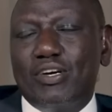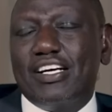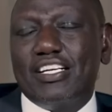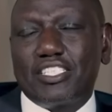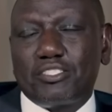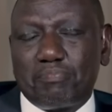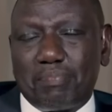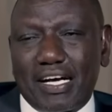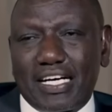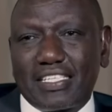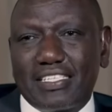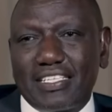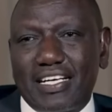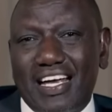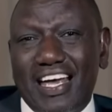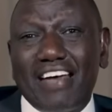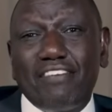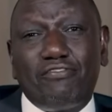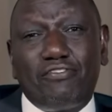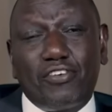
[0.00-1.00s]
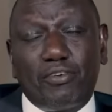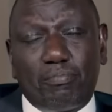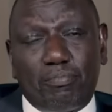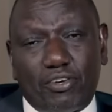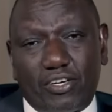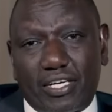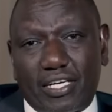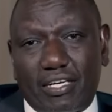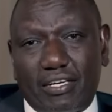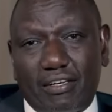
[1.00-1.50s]
we respect
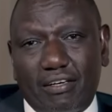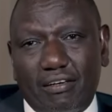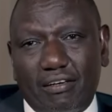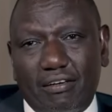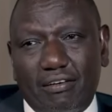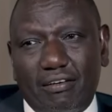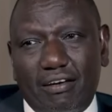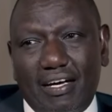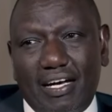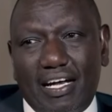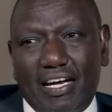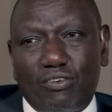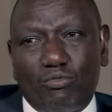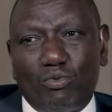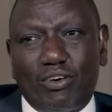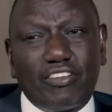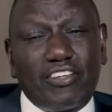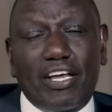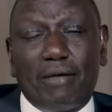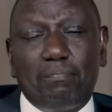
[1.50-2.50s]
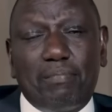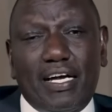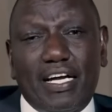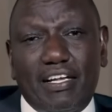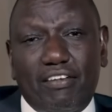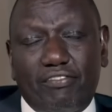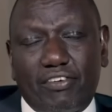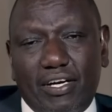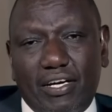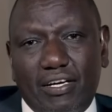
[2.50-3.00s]
everybody and what they
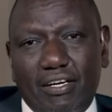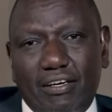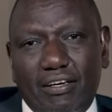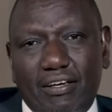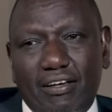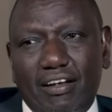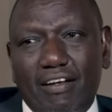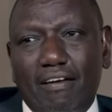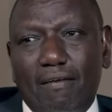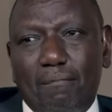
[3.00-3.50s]
believe in,